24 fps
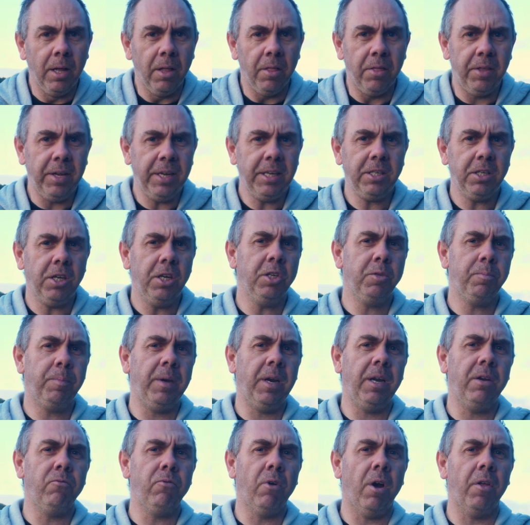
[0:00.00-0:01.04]
This has
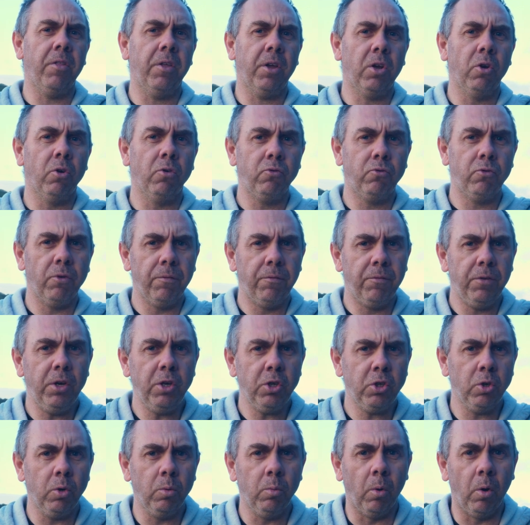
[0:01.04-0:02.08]
been a rather
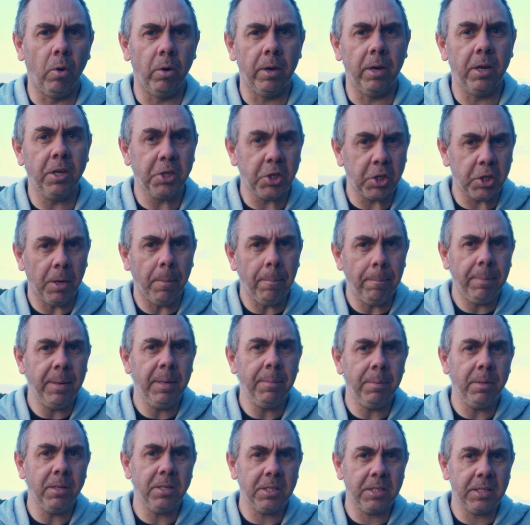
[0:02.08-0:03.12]
controversial one, and some
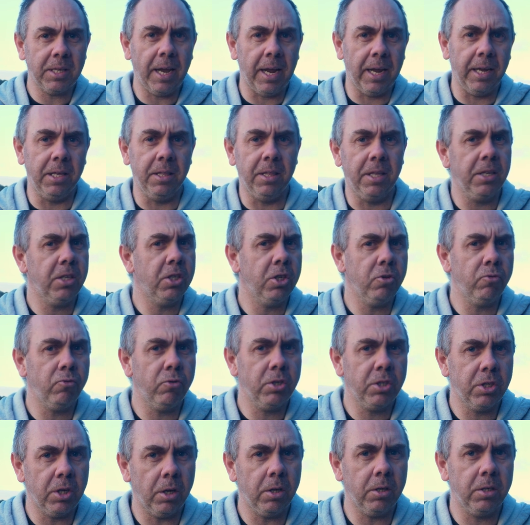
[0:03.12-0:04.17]
people say this has
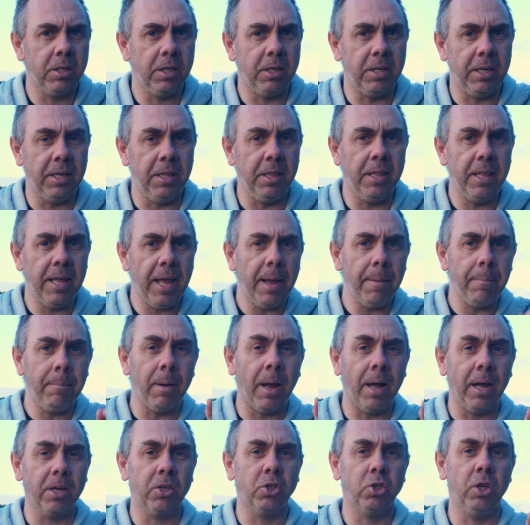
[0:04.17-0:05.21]
resulted in them
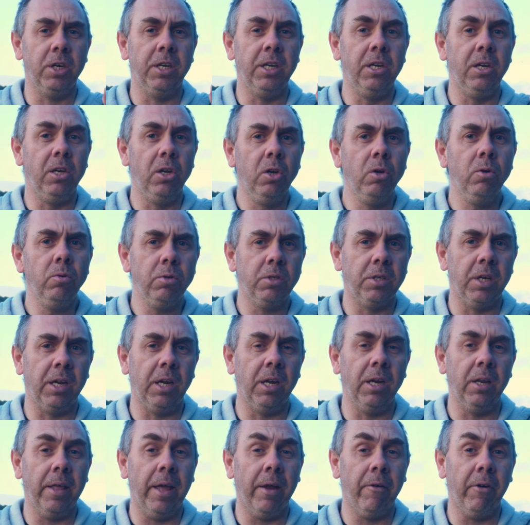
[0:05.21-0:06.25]
actually
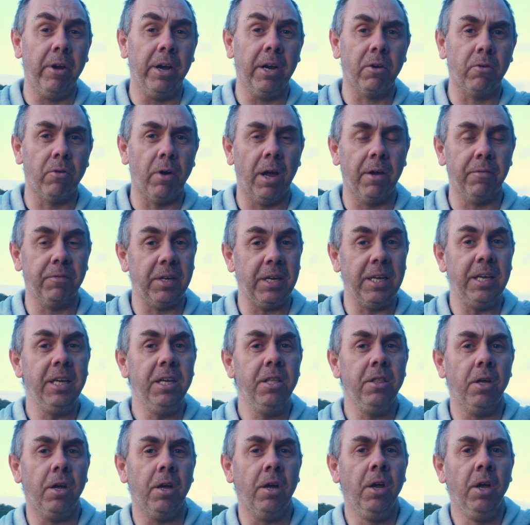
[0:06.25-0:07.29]
losing their aircraft,
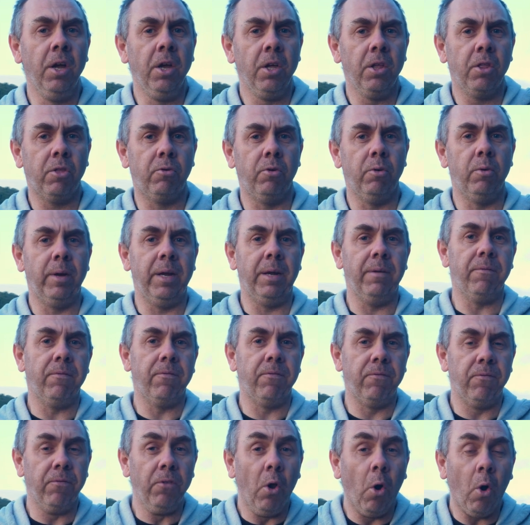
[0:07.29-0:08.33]
either through
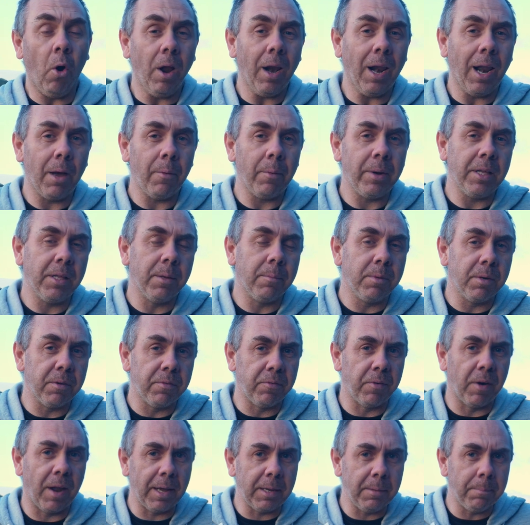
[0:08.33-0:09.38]
it not allowing them to
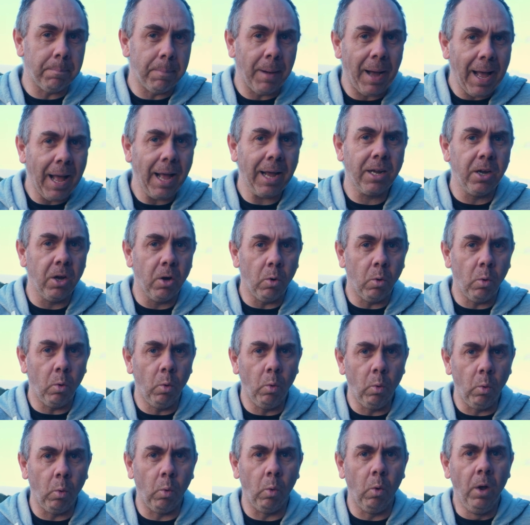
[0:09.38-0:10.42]
fly back
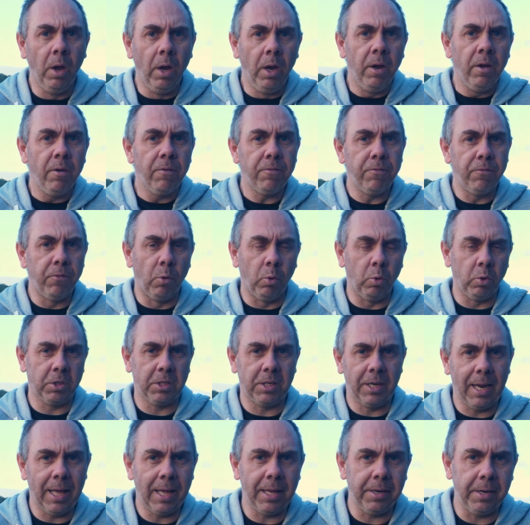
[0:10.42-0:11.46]
or
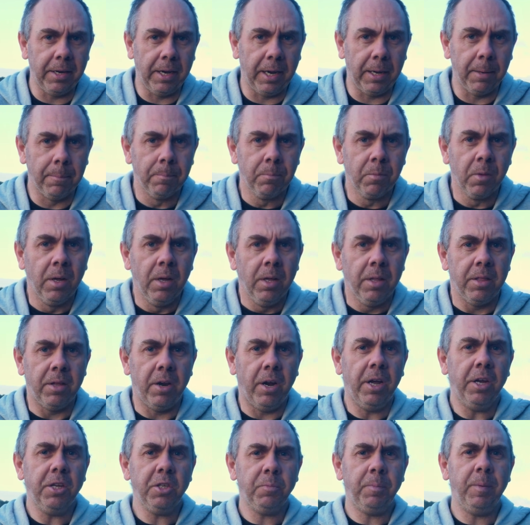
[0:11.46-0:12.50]
forced landing. There
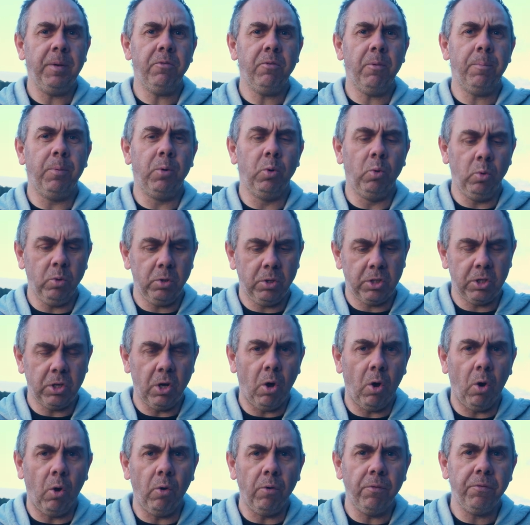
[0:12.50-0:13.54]
has been reports
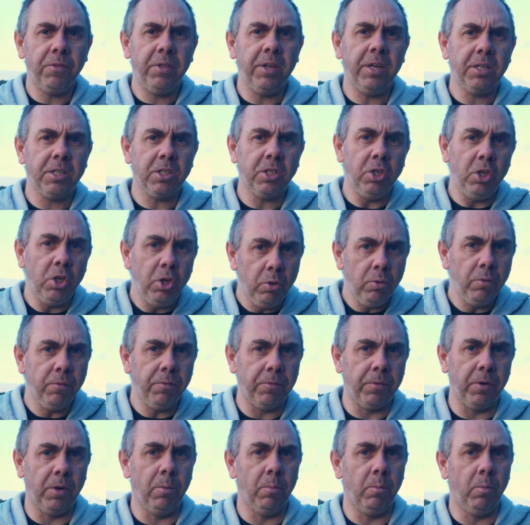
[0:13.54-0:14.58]
of this new
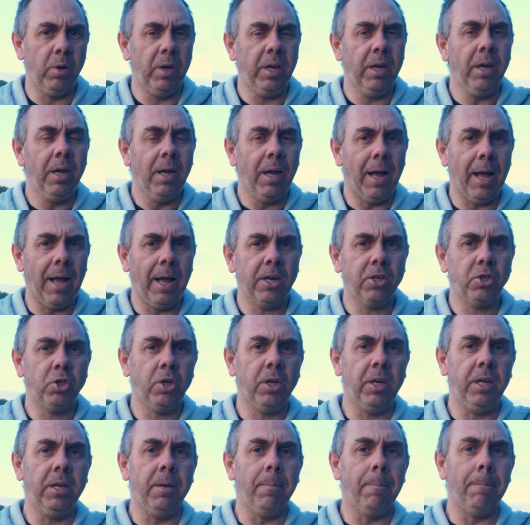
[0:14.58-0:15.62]
firmware
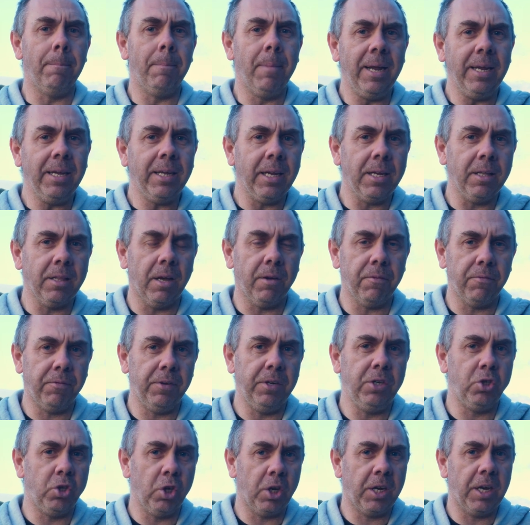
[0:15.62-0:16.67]
actually making that
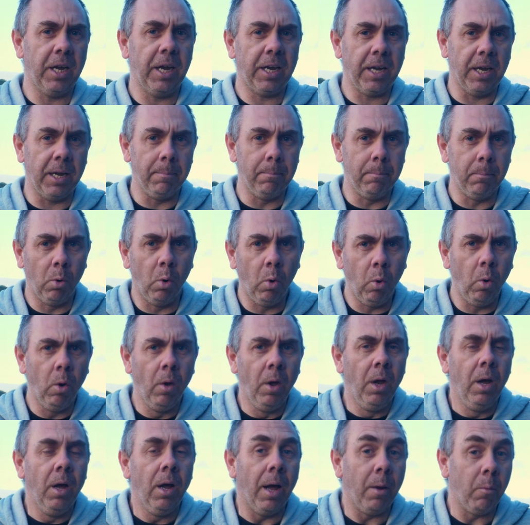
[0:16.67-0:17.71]
feature kick in more,
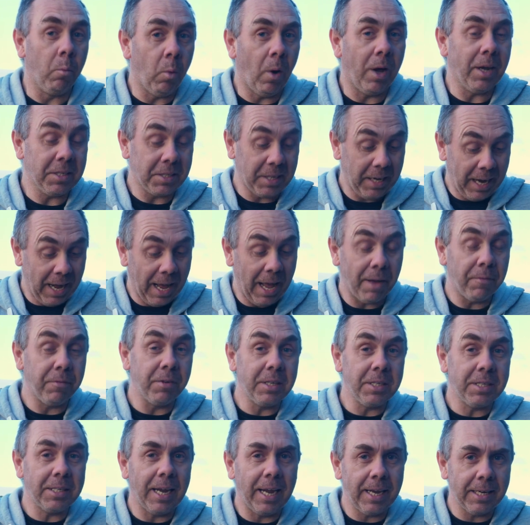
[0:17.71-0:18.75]
and whilst I
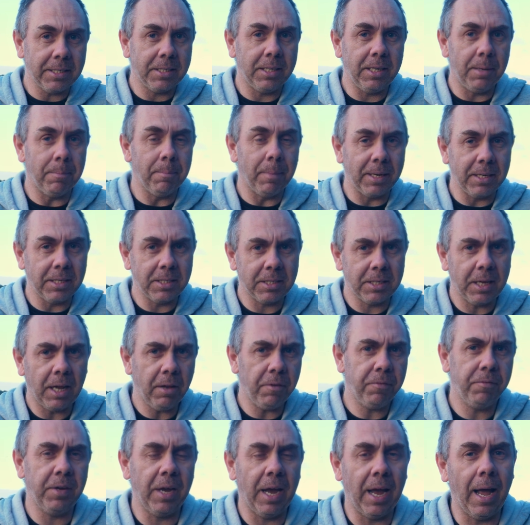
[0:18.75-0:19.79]
haven't tested it
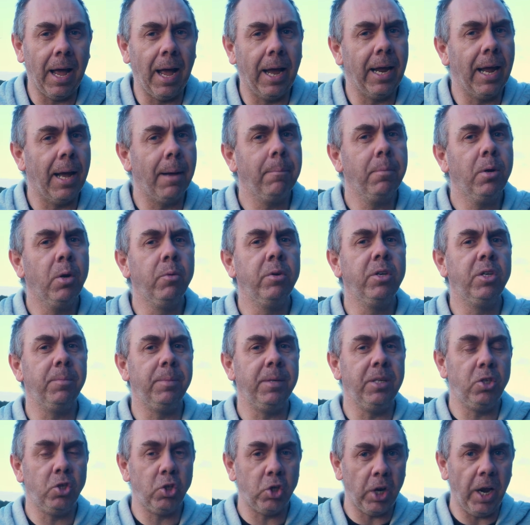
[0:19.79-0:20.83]
myself yet, I am going to
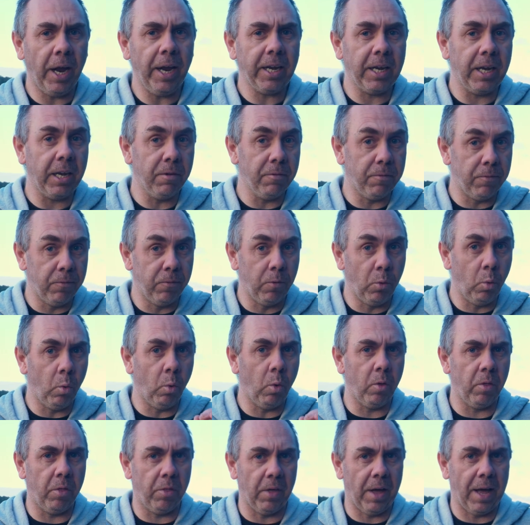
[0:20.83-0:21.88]
be checking
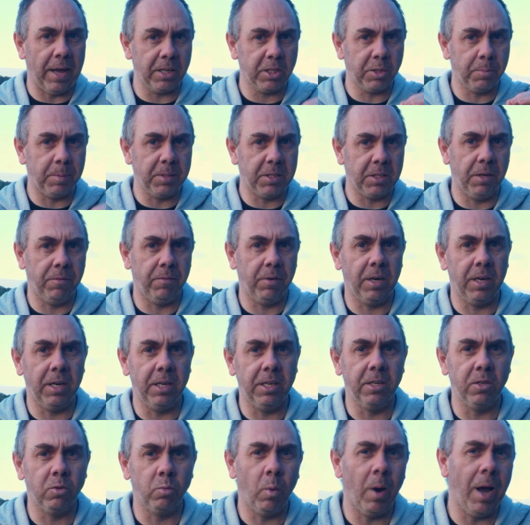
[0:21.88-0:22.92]
for that
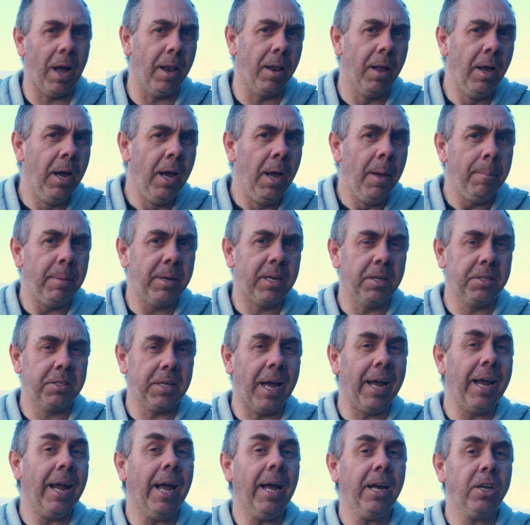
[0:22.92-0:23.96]
specifically as well, because
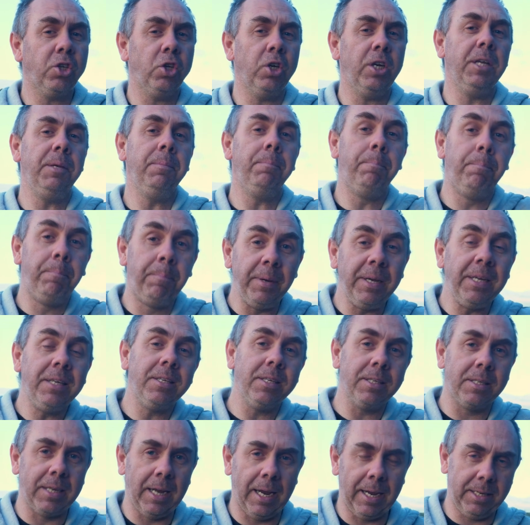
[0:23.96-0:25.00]
I actually
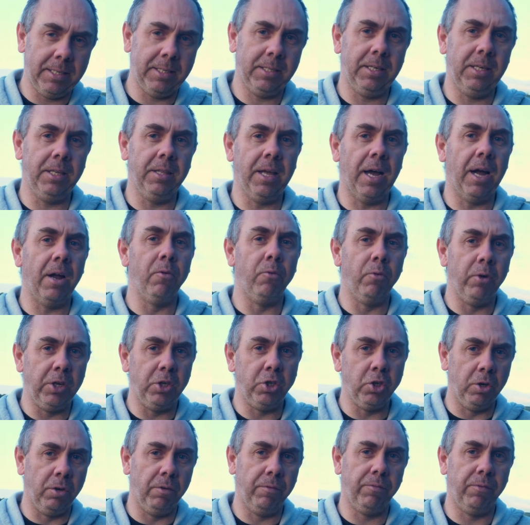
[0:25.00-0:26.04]
beta tested that
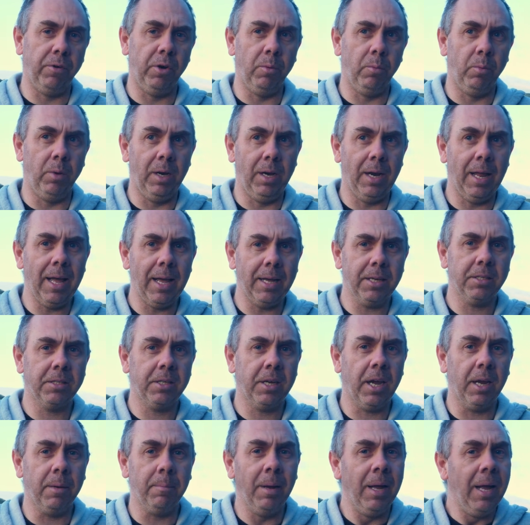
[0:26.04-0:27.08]
original firmware last
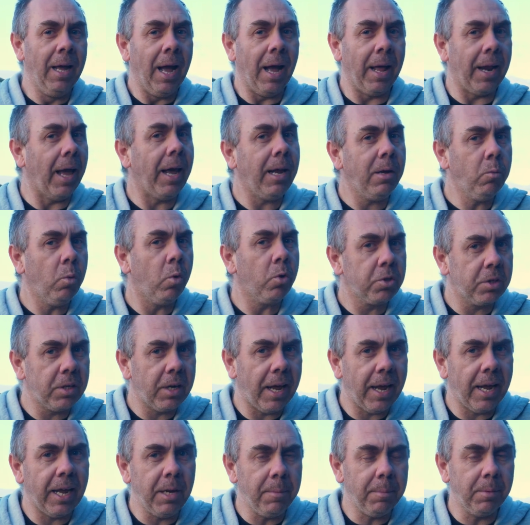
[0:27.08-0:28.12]
time and I
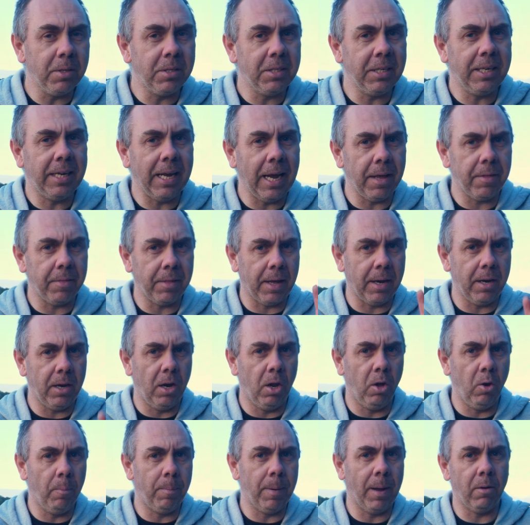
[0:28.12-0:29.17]
wasn't able to get that
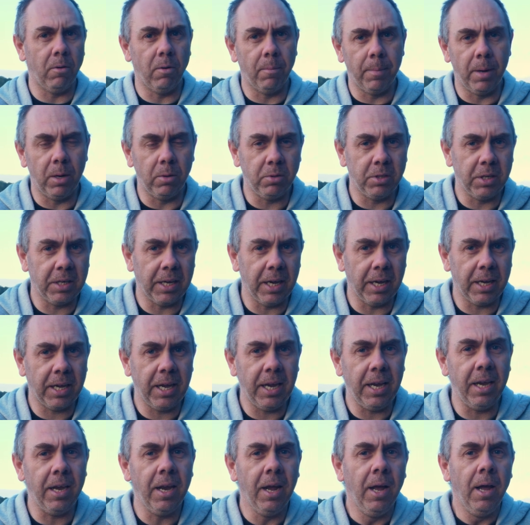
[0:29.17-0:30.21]
low power mode to kick
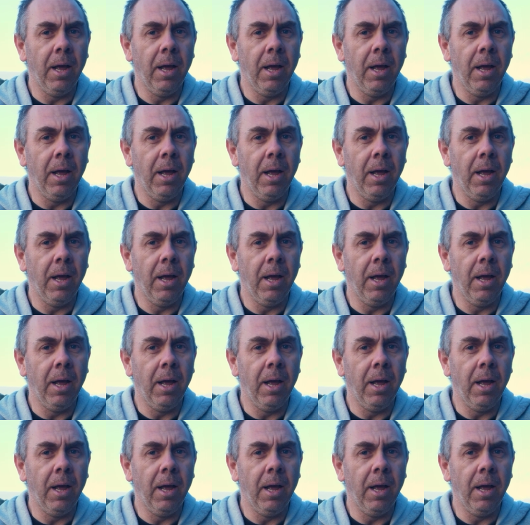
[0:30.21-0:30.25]
in.